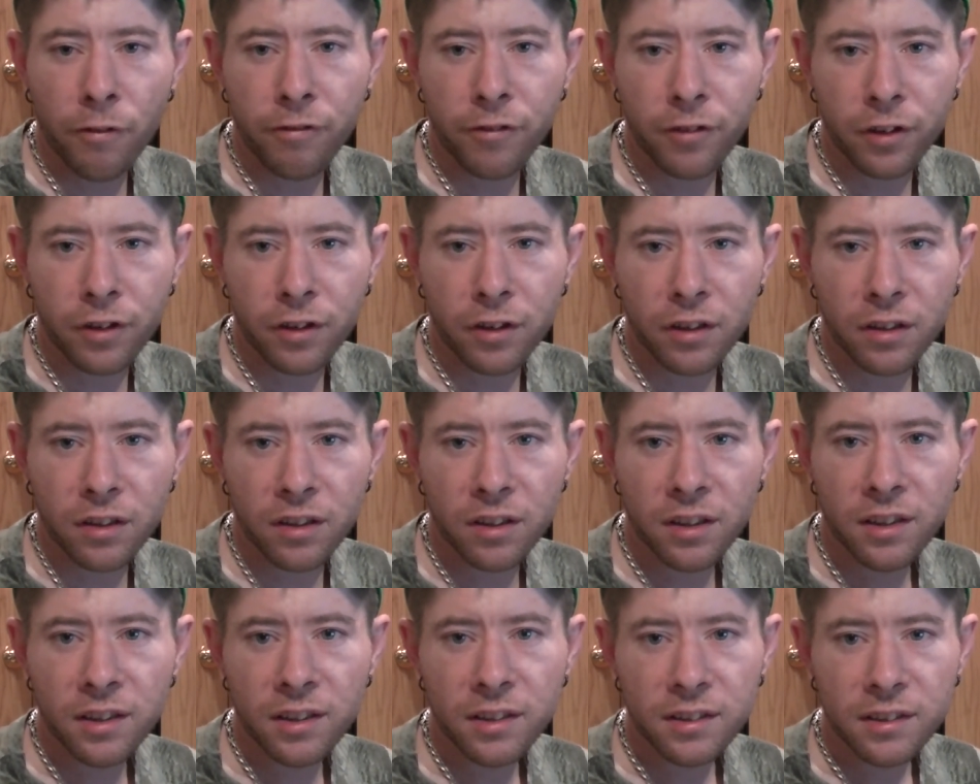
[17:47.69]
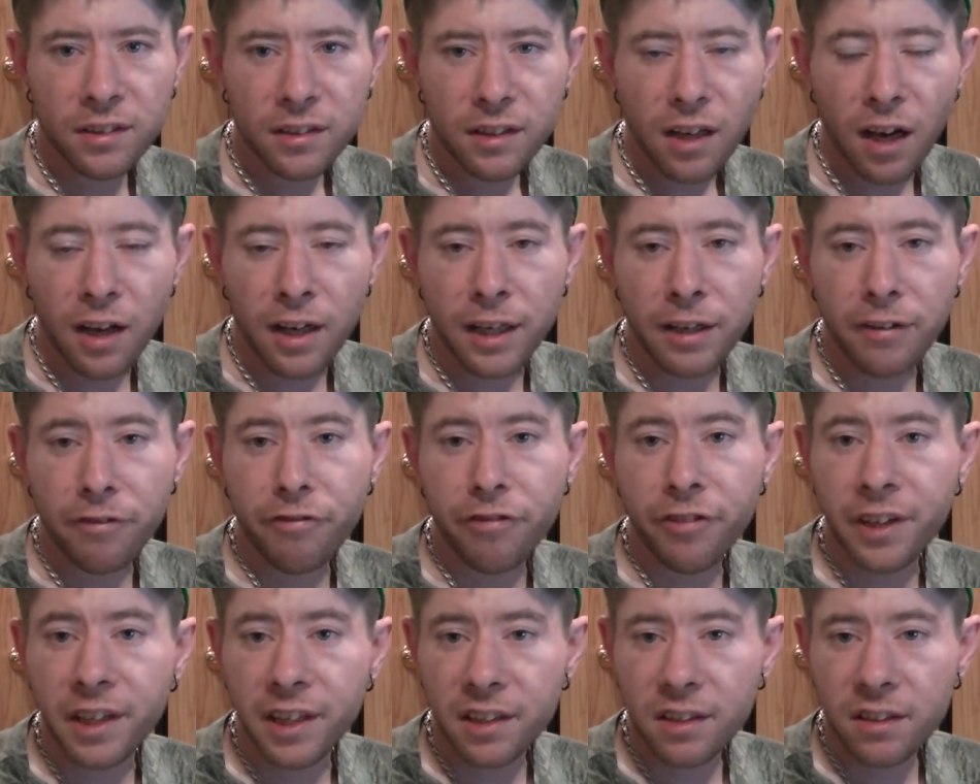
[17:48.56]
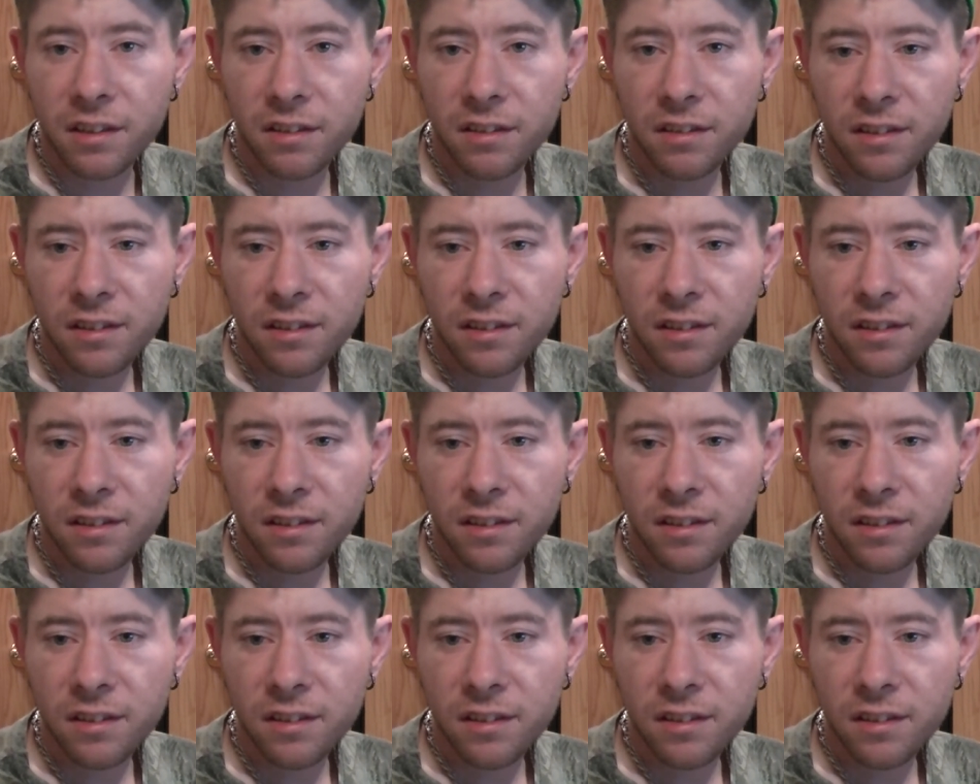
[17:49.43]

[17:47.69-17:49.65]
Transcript: for an event,